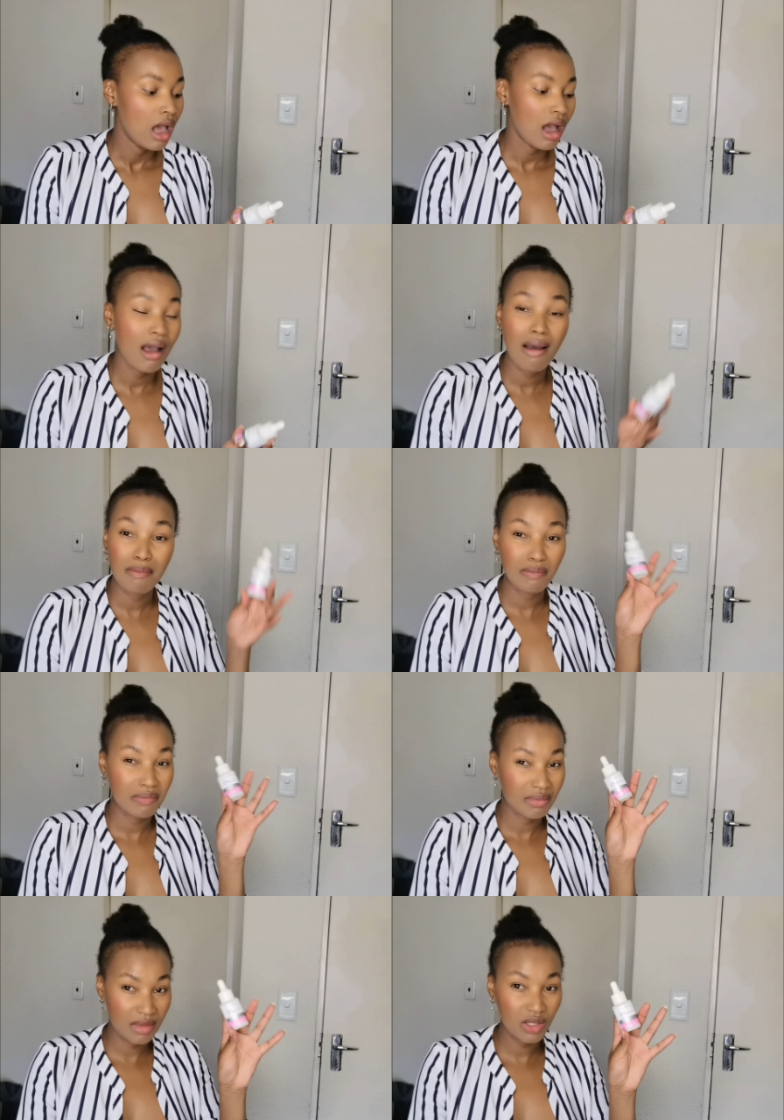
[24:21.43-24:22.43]
um,
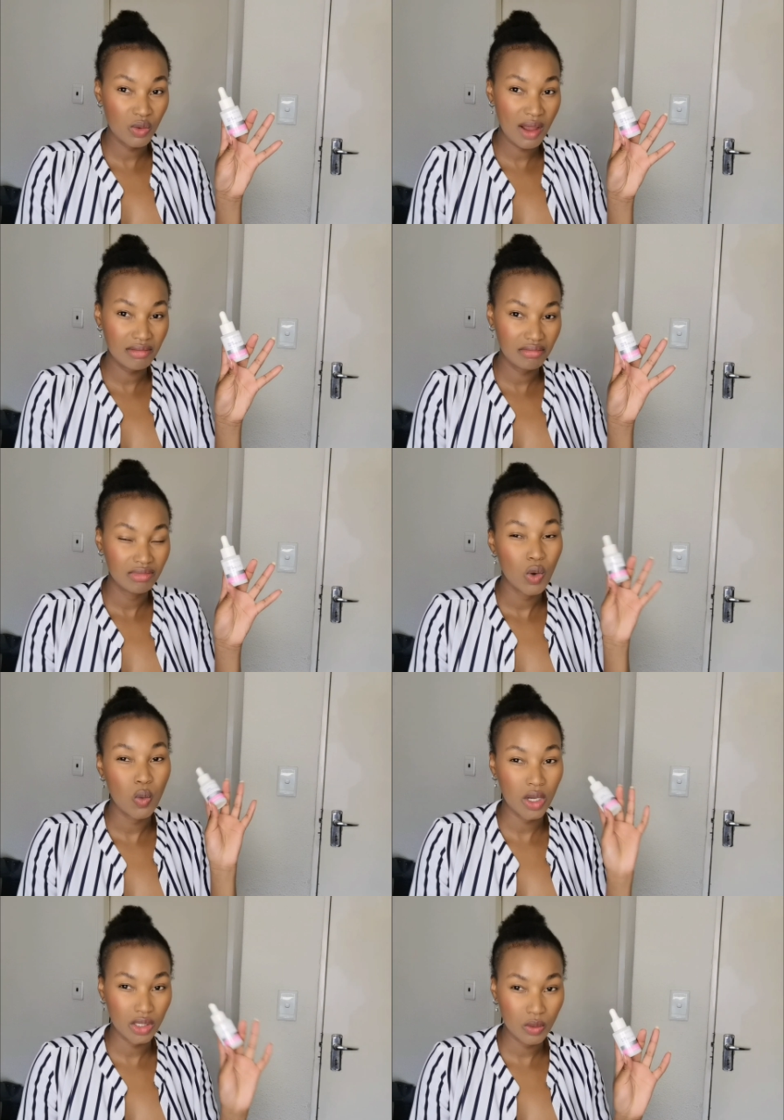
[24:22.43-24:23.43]
this one
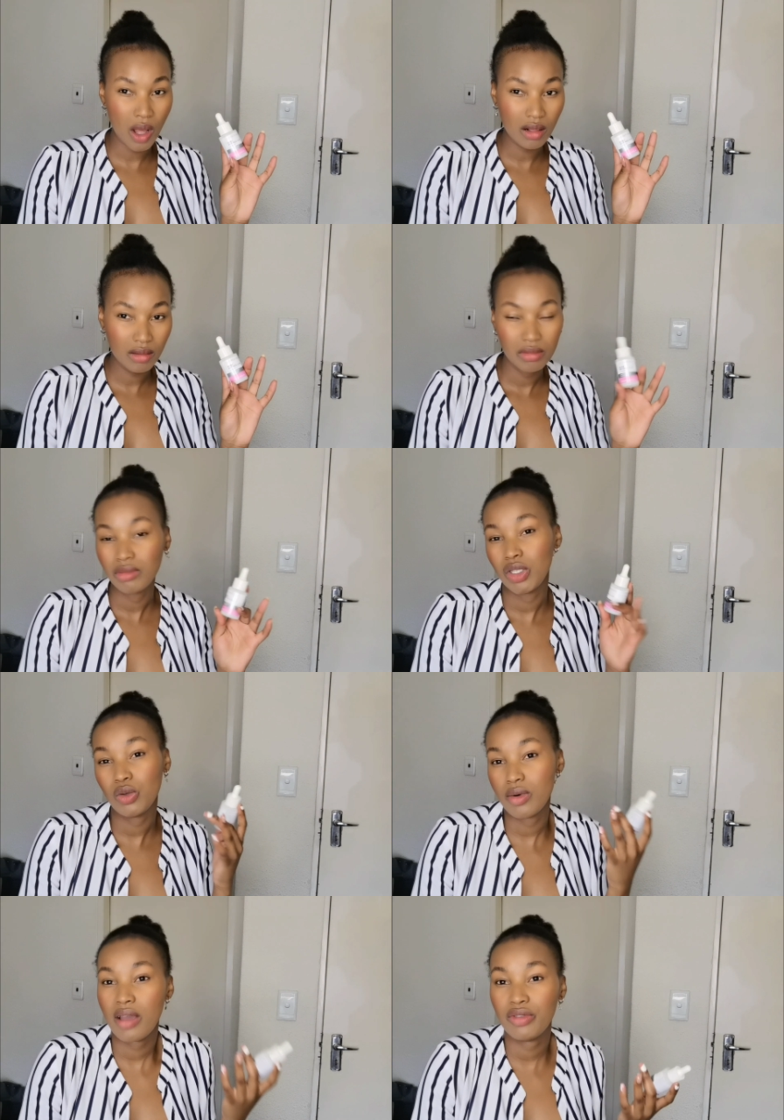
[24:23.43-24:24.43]
works well. You
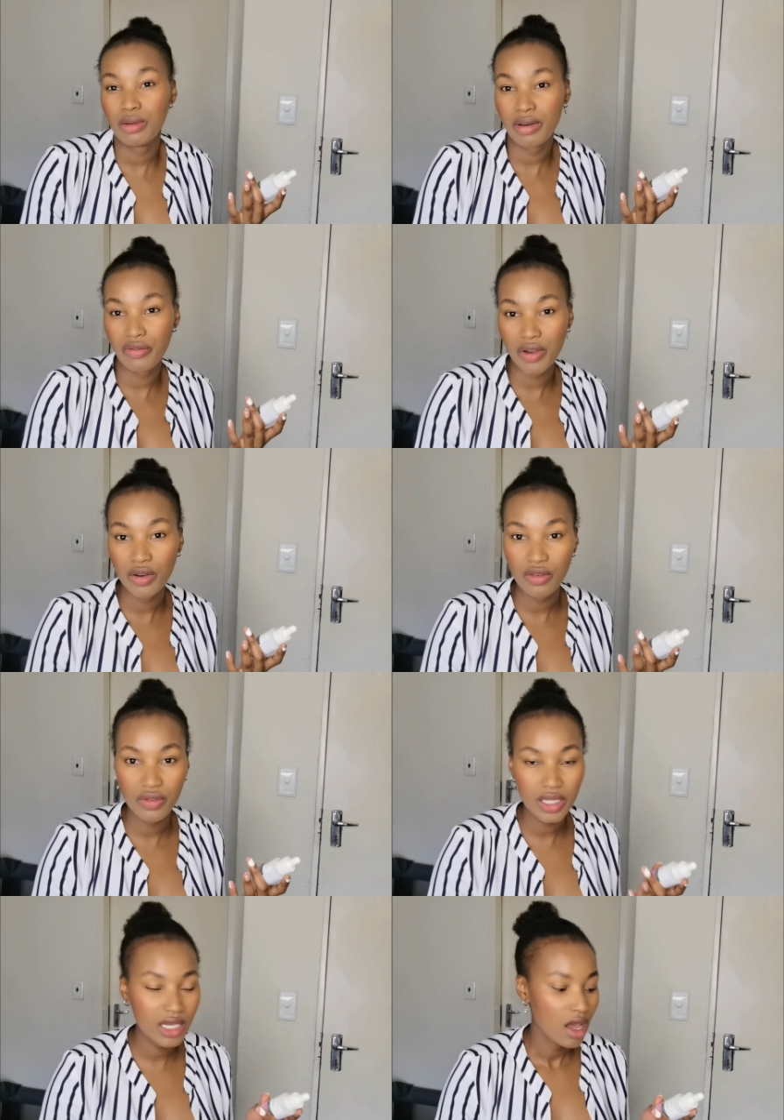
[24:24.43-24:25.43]
don't have to be afraid of
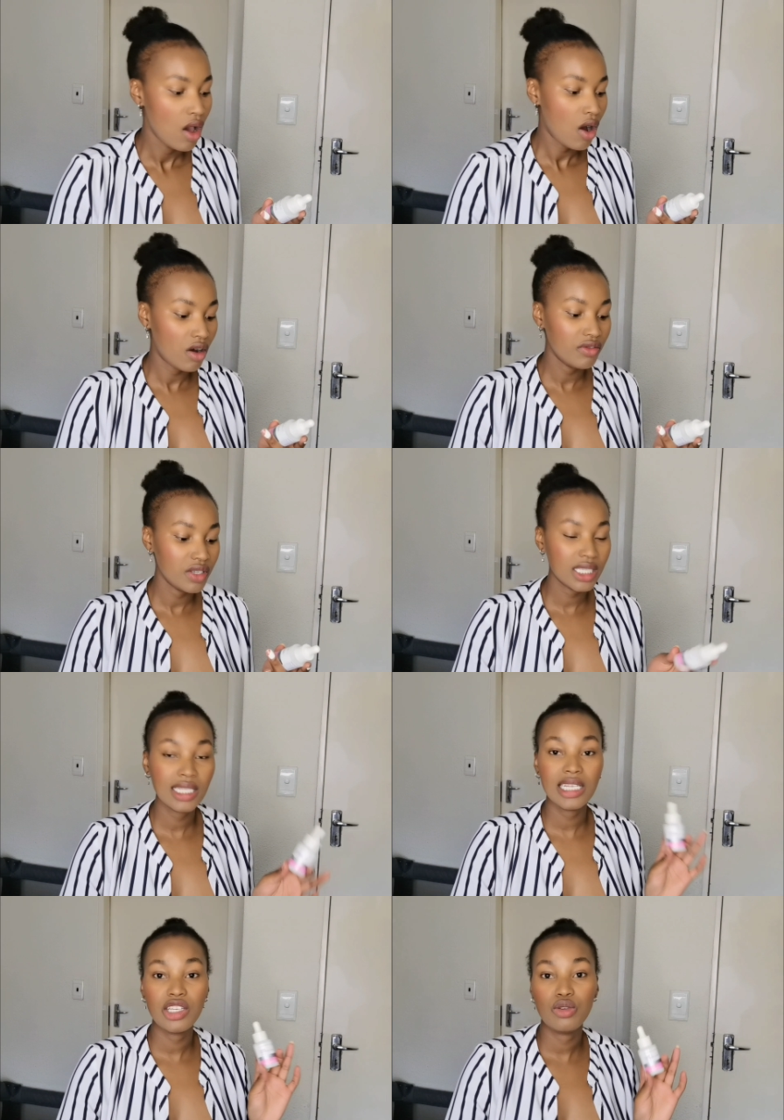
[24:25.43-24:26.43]
it.
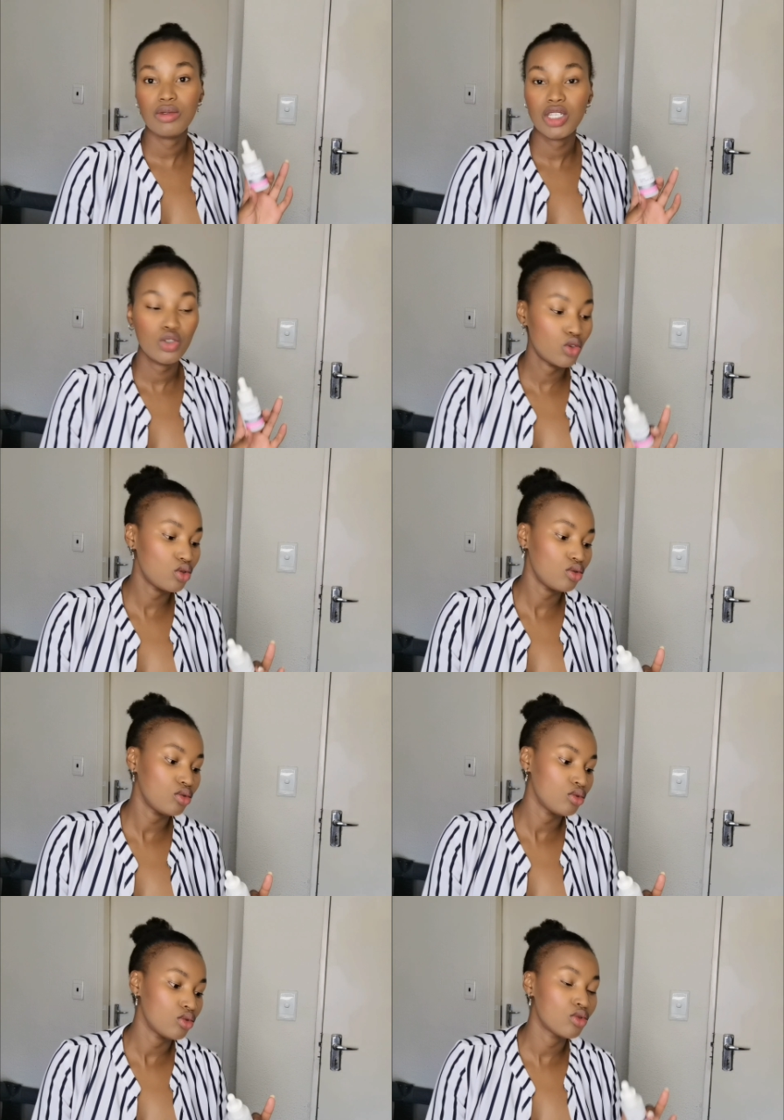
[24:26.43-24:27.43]
Obviously, you need
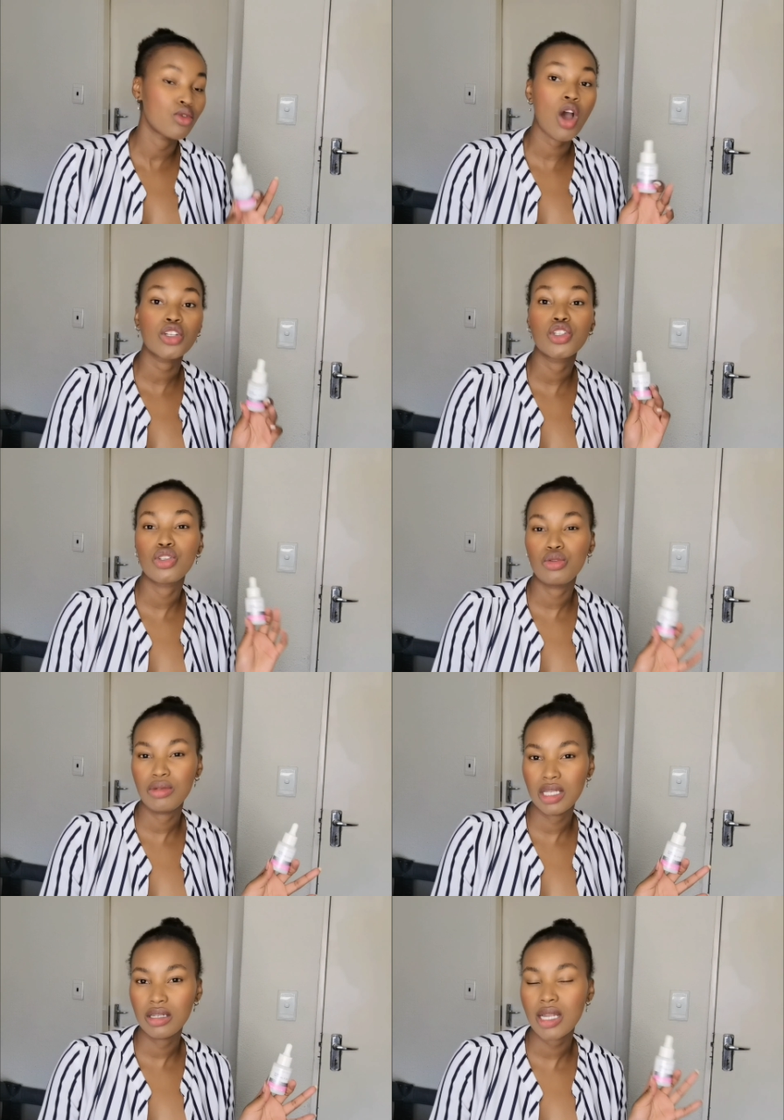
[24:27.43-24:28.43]
to not
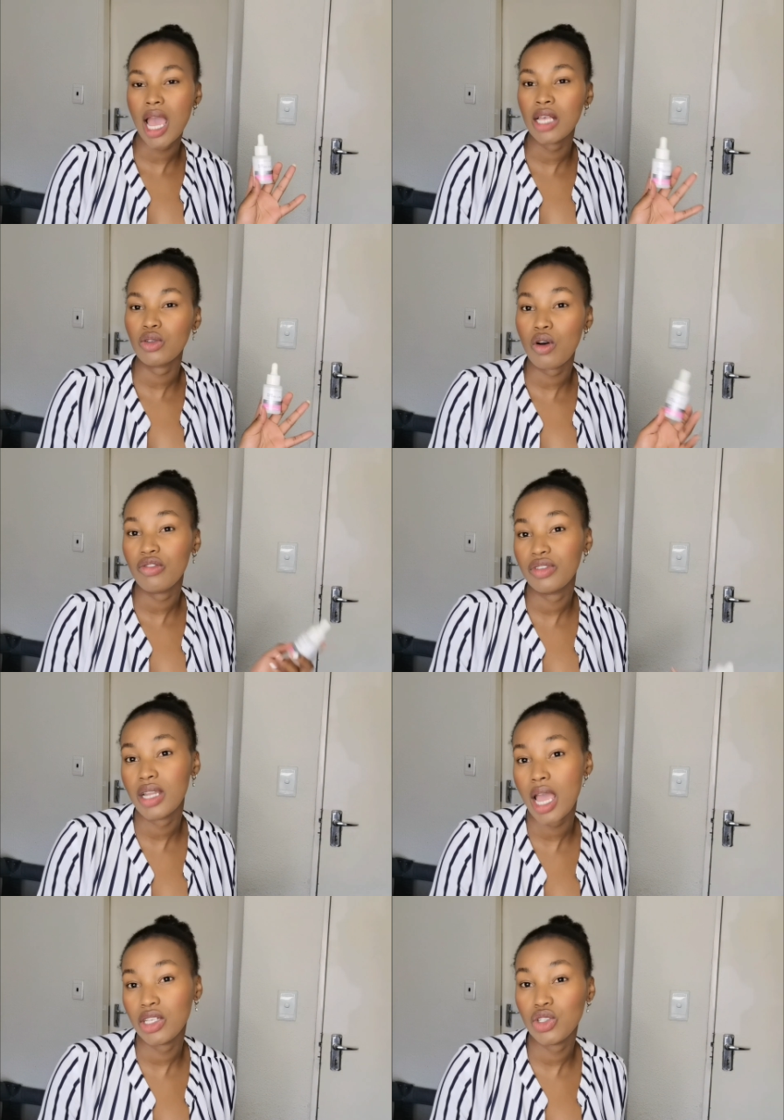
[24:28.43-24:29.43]
use it as
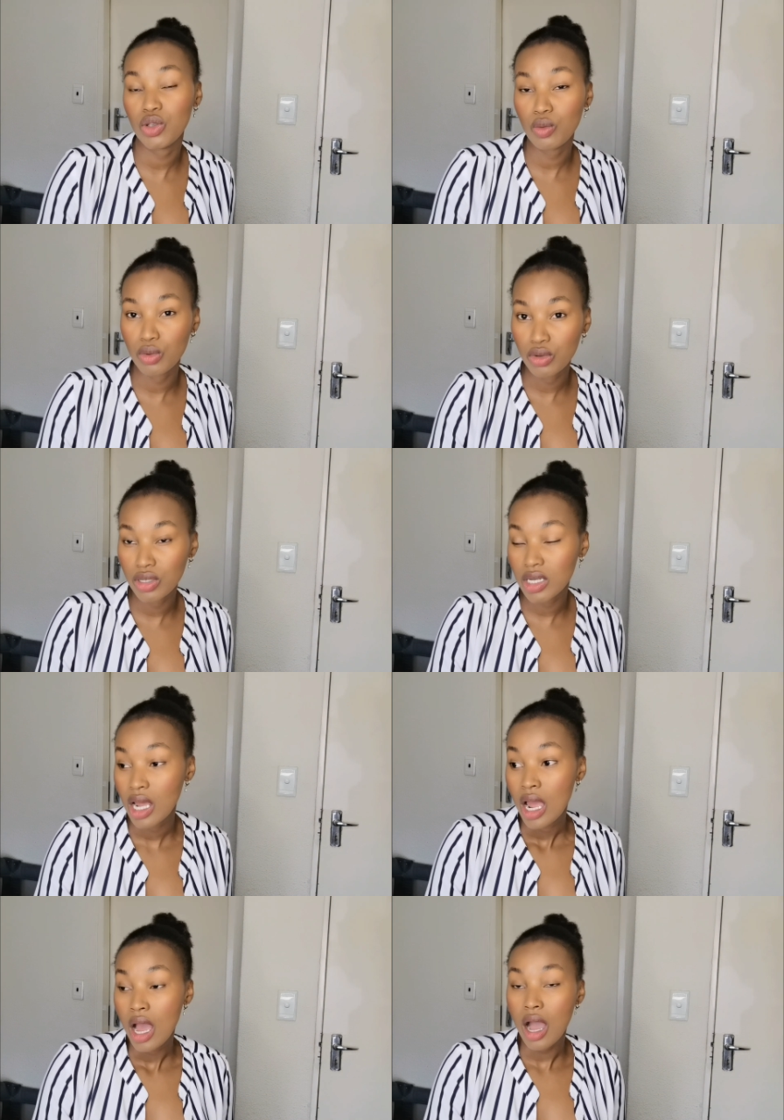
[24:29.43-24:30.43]
often as you would
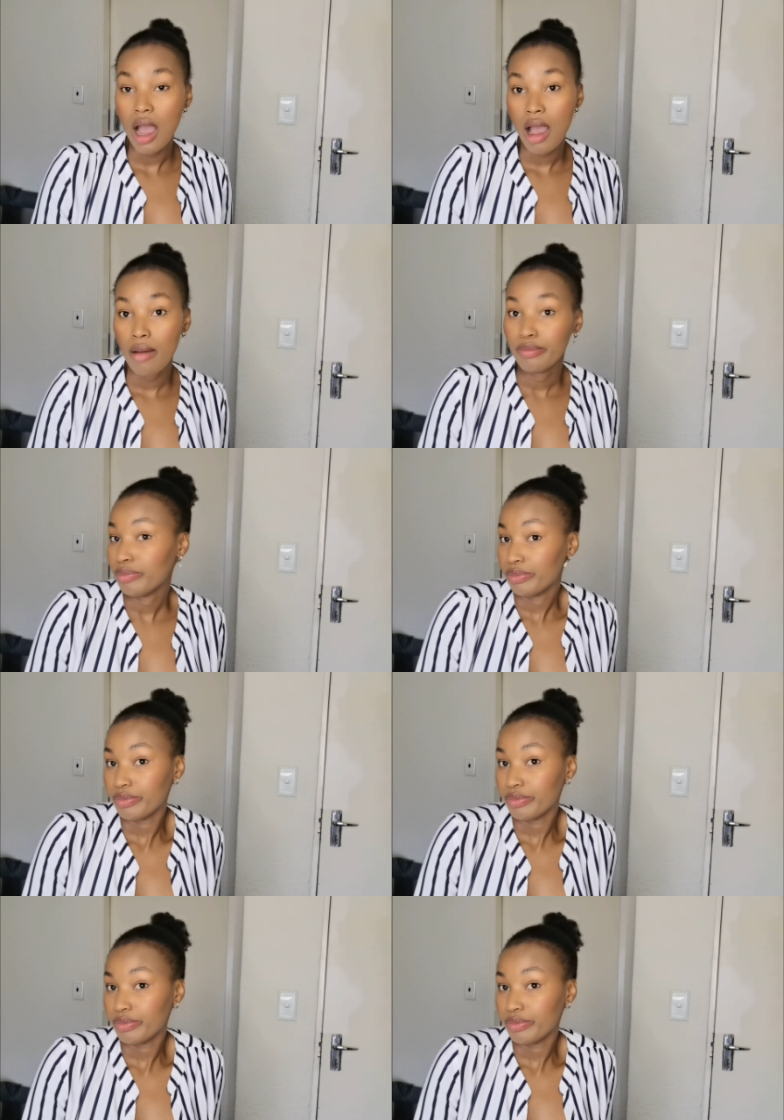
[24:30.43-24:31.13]
um,